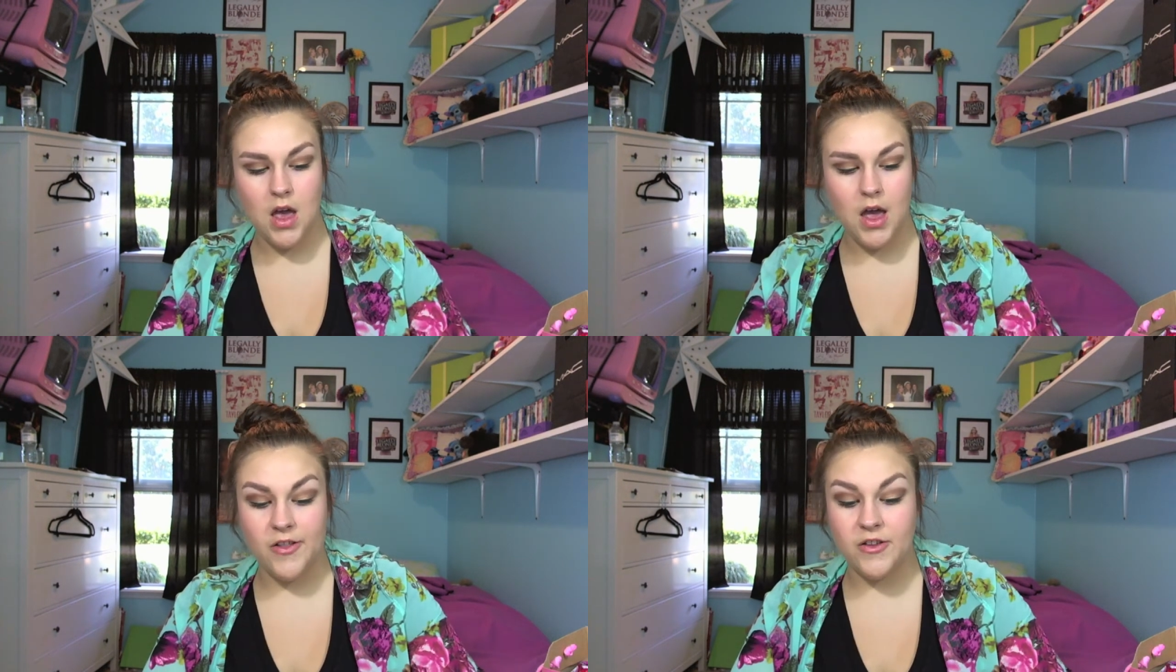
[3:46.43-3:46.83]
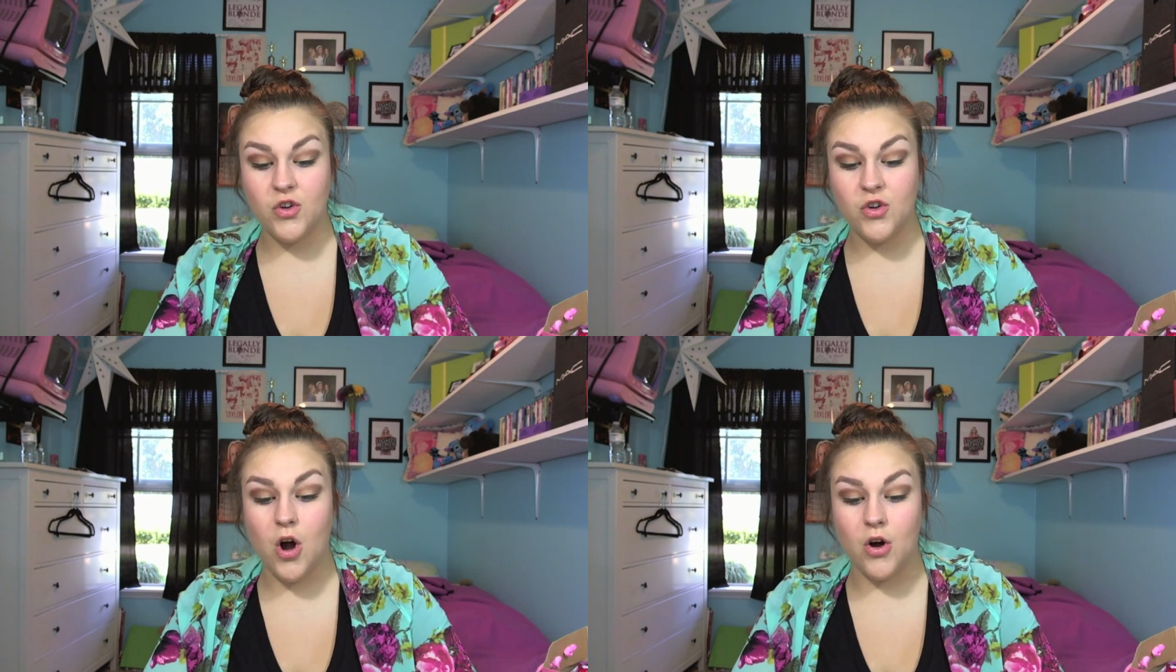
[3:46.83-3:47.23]
And these
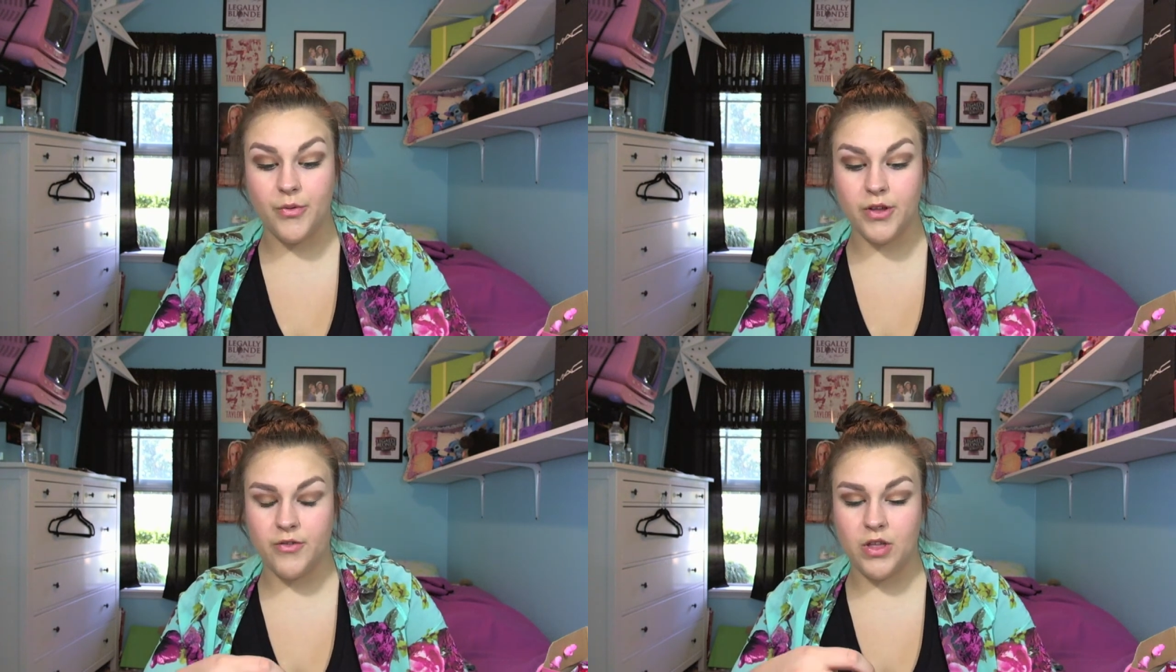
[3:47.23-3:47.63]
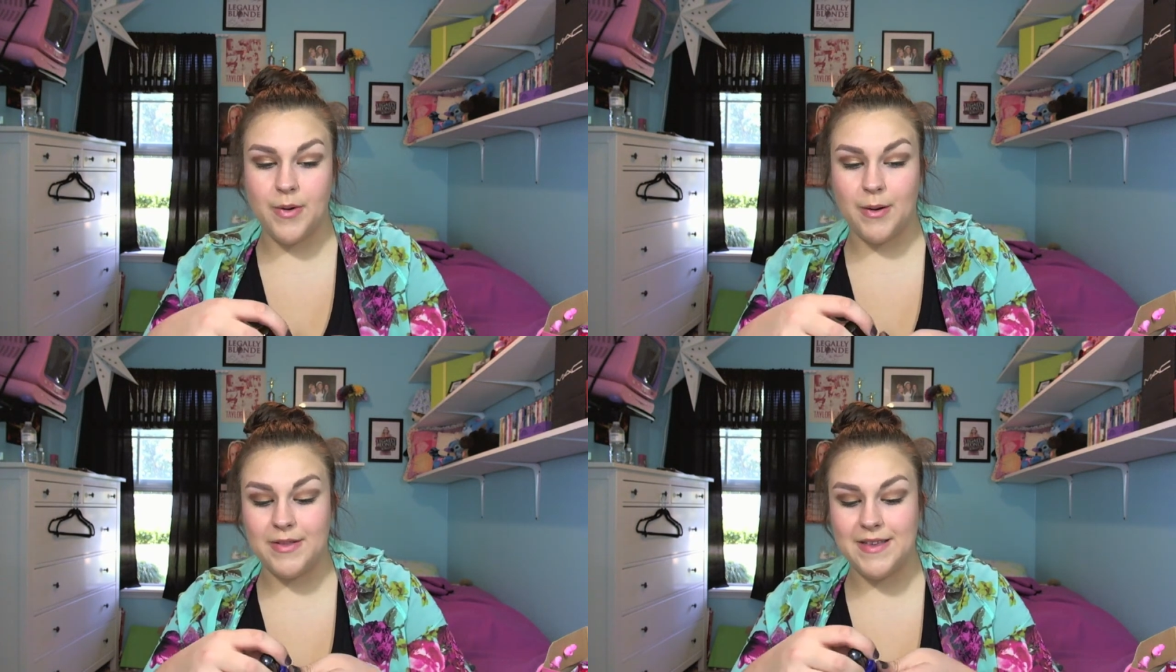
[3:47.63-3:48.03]
are all really, really
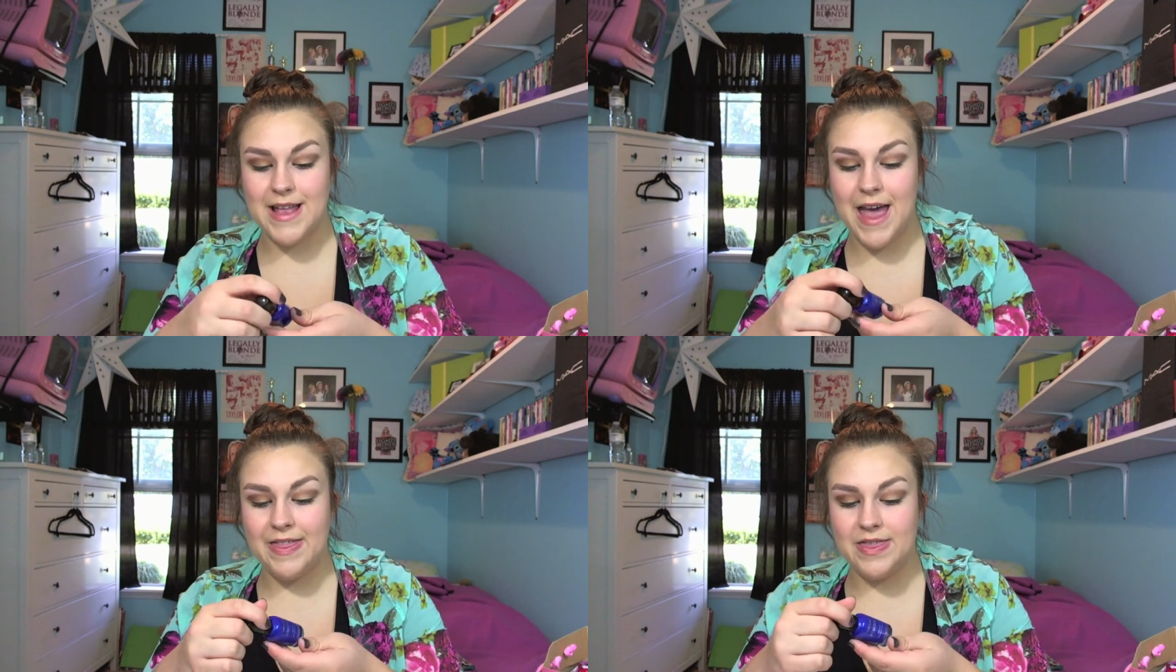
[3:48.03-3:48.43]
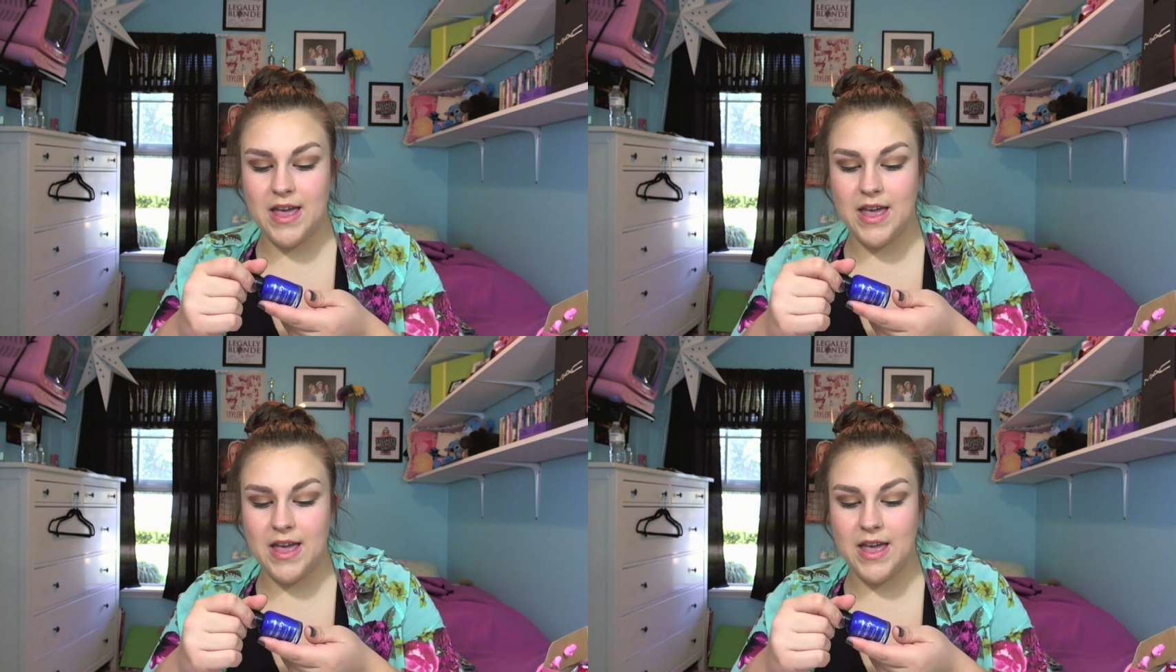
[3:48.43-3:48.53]
pigmented. And